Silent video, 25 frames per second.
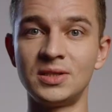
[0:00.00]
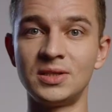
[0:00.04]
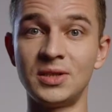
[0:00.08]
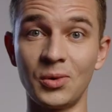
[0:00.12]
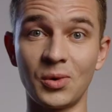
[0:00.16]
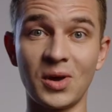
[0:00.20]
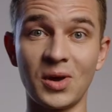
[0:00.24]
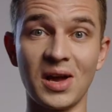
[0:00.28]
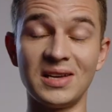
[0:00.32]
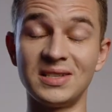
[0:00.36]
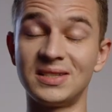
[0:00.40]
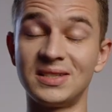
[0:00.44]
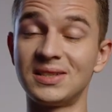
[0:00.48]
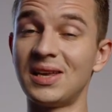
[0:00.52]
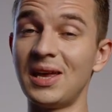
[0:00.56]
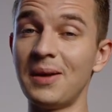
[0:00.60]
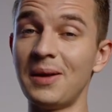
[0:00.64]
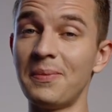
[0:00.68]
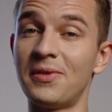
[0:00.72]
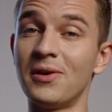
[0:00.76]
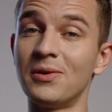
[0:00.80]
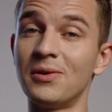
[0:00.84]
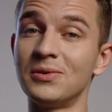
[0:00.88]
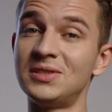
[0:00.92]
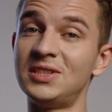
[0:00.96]
So guys, keep
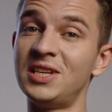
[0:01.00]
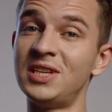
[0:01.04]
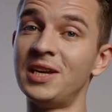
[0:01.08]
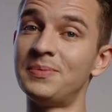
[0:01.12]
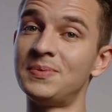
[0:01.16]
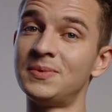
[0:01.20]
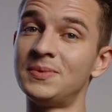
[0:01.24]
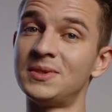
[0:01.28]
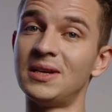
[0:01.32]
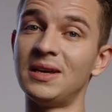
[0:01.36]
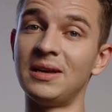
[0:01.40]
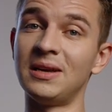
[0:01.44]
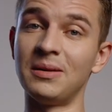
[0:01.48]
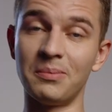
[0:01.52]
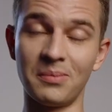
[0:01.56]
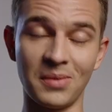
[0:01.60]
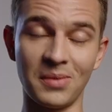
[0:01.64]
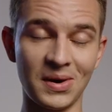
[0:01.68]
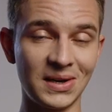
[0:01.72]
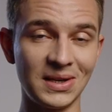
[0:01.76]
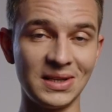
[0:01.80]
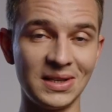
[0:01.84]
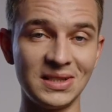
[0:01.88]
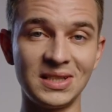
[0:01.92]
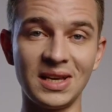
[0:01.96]
those tips in
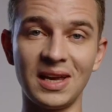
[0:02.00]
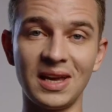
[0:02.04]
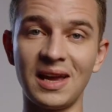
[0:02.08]
mind